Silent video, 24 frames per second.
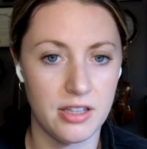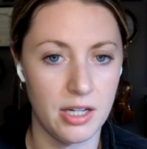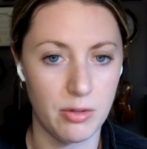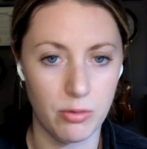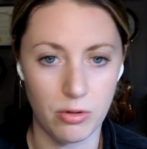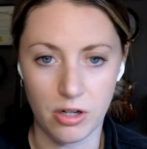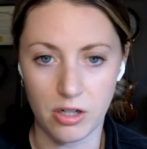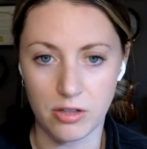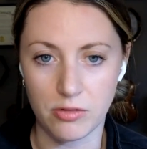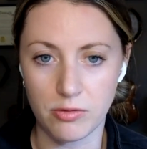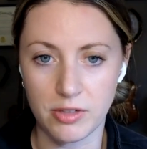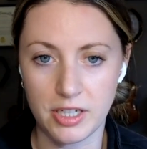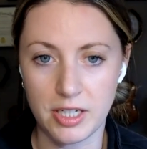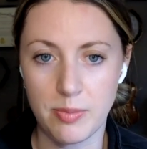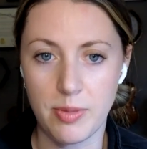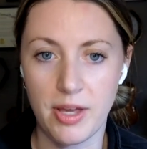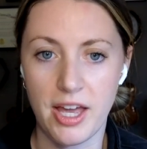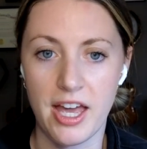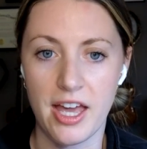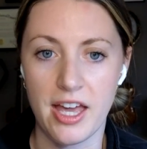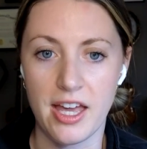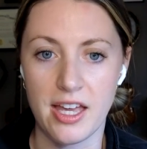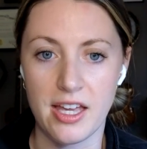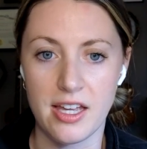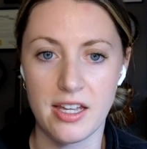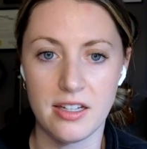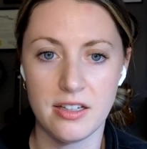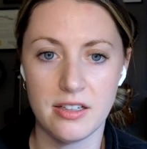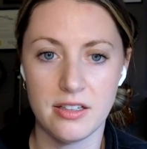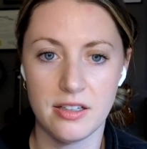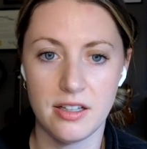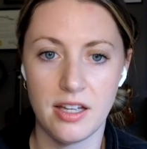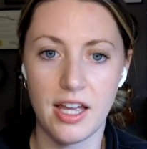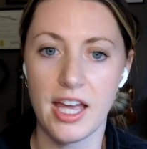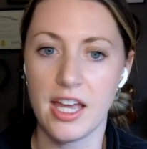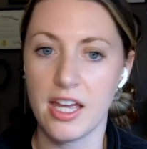They were on repay
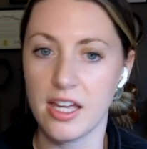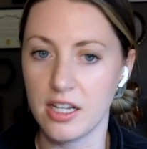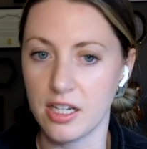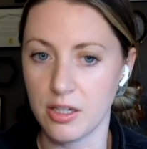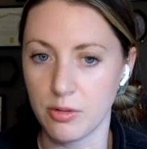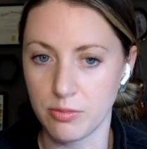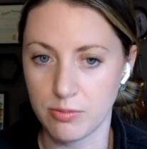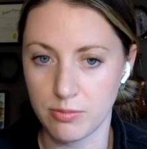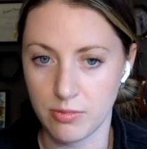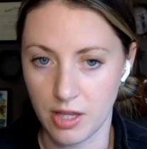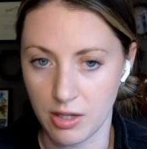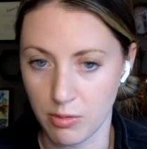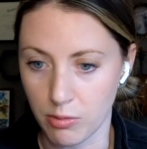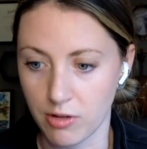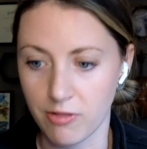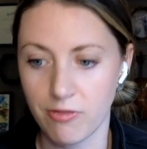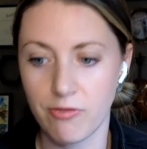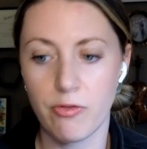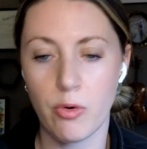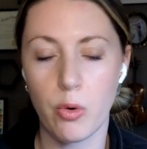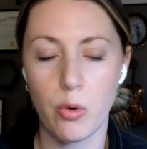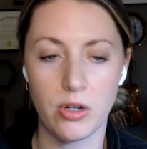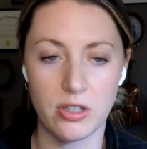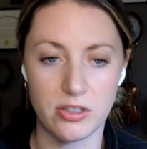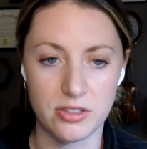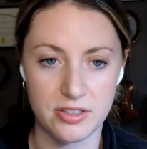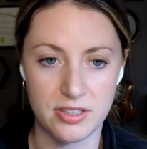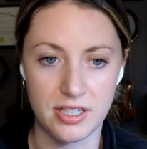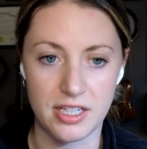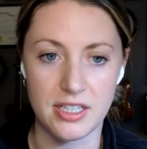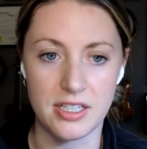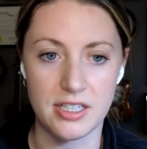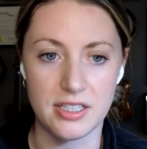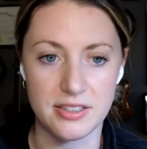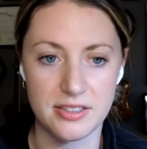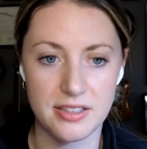and it, they were forced
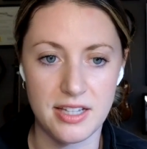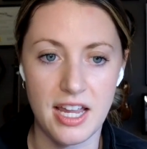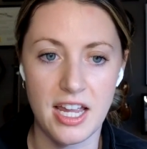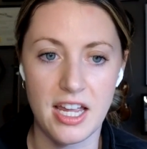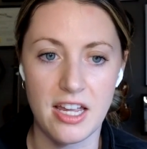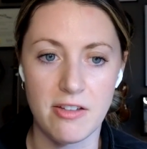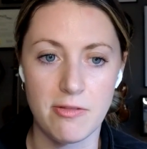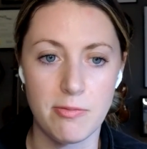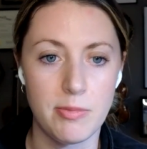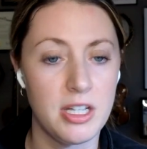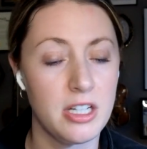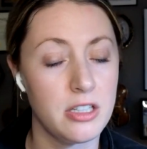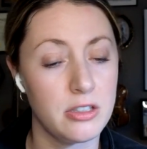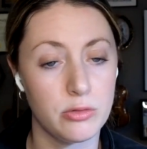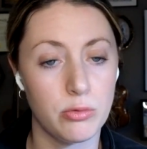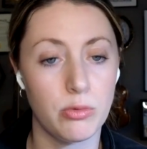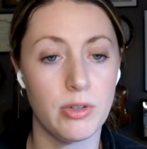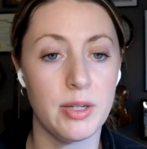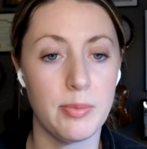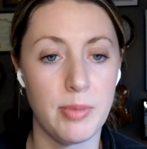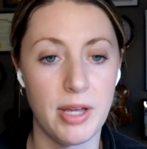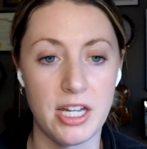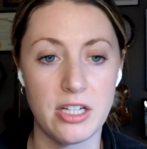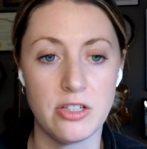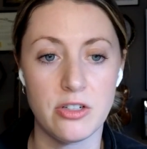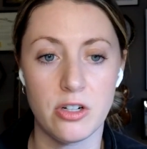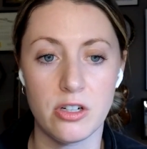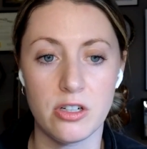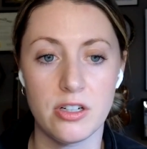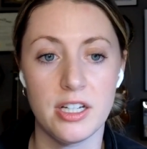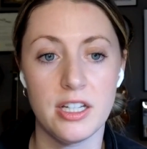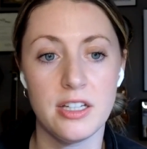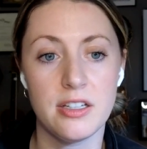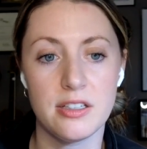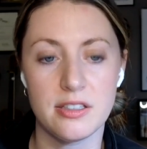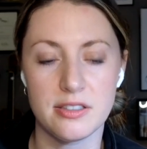into save because repay
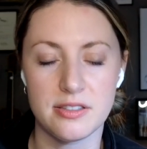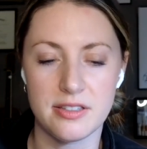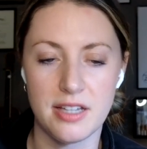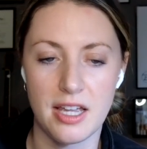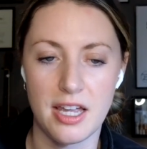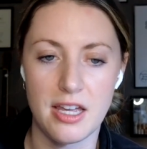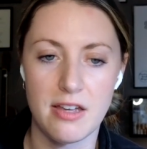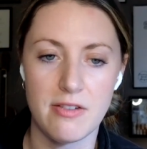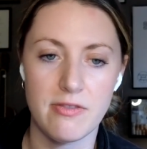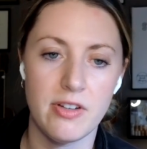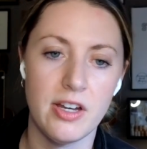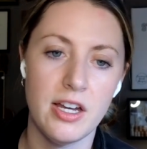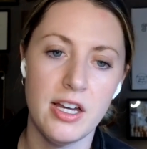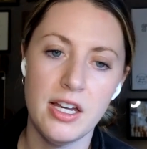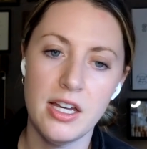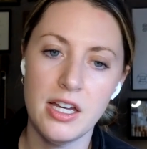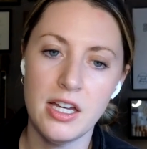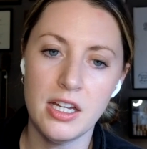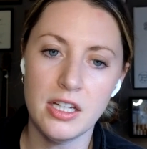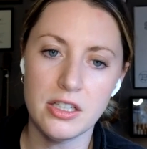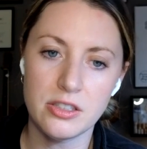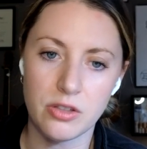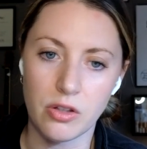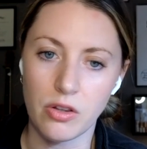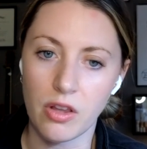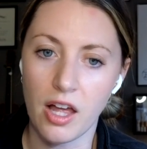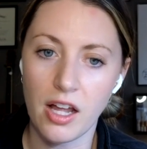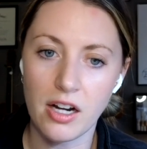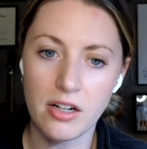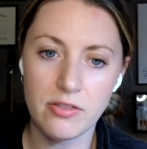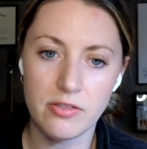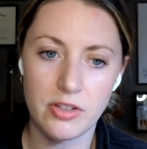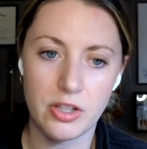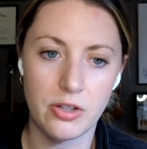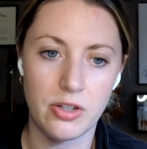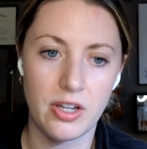turned into save. So a lot
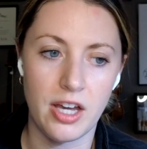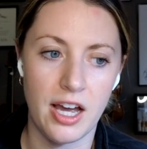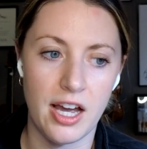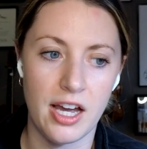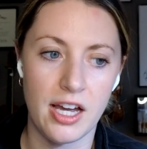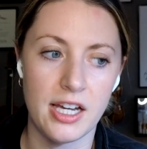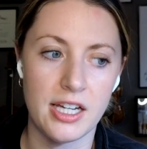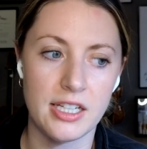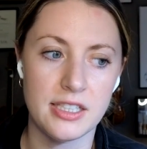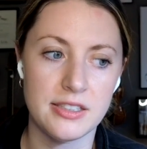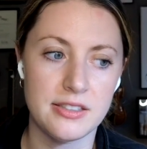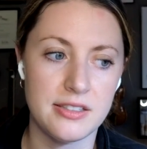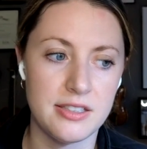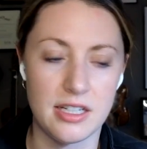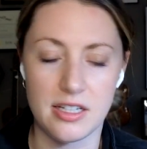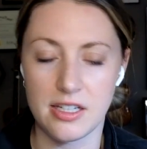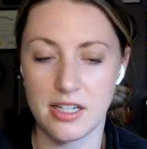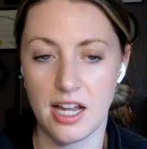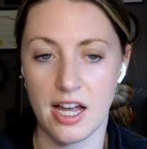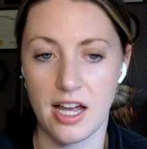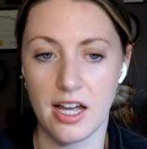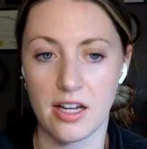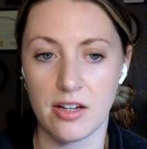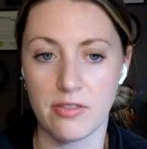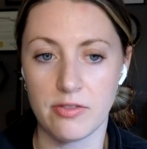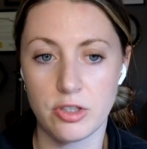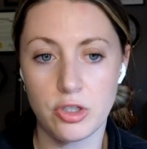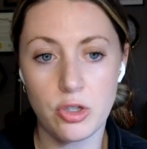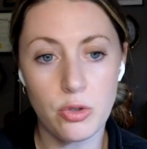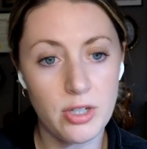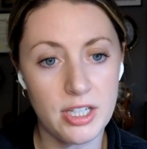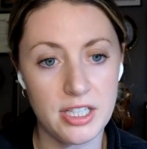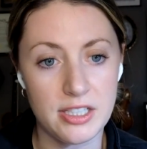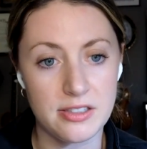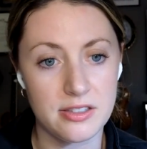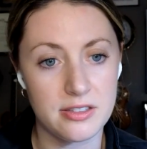of you guys didn't have a
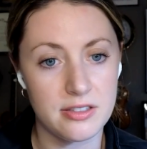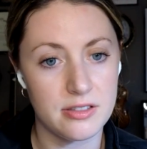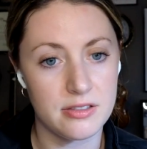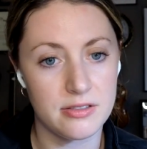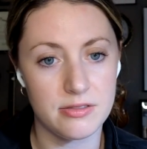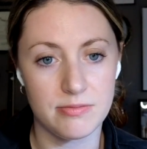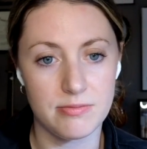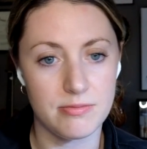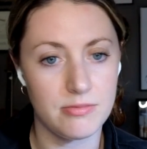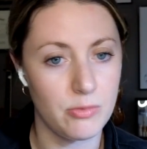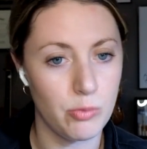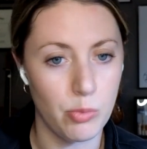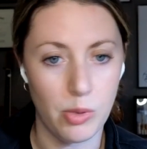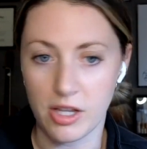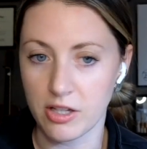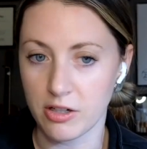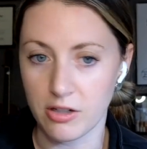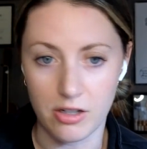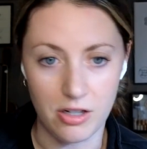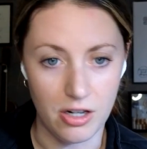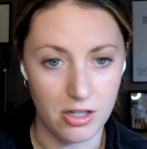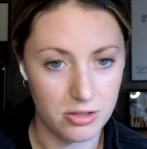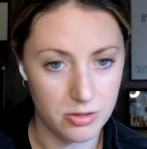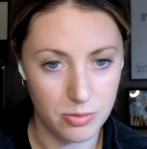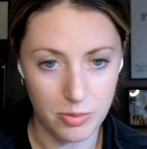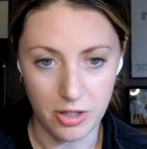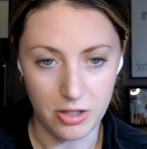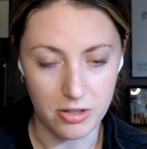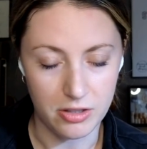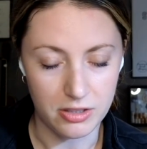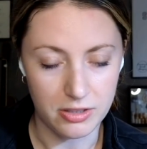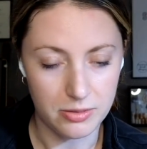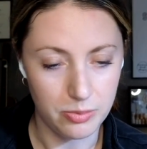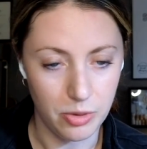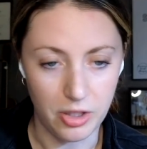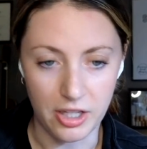choice whether or not to be on
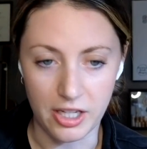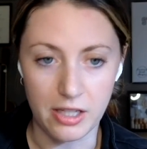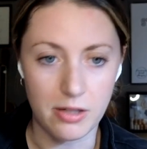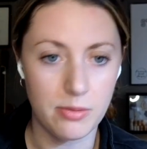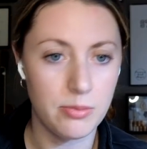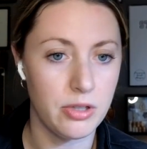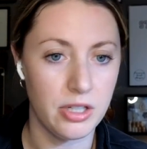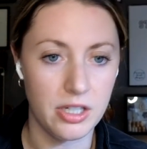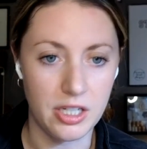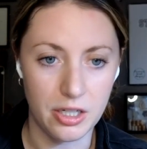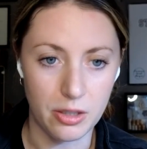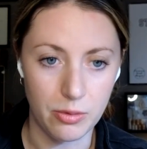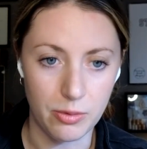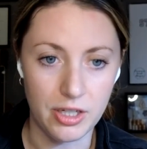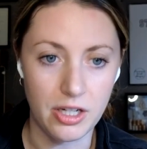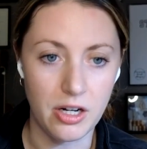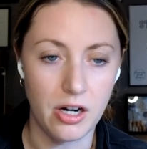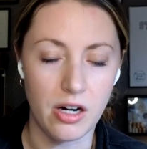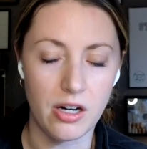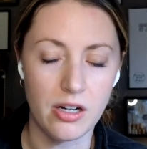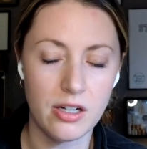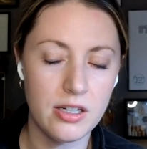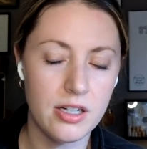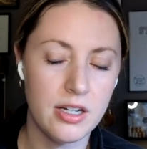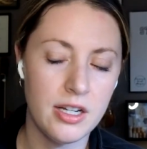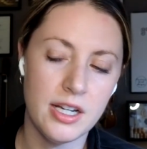this plan, but here we are.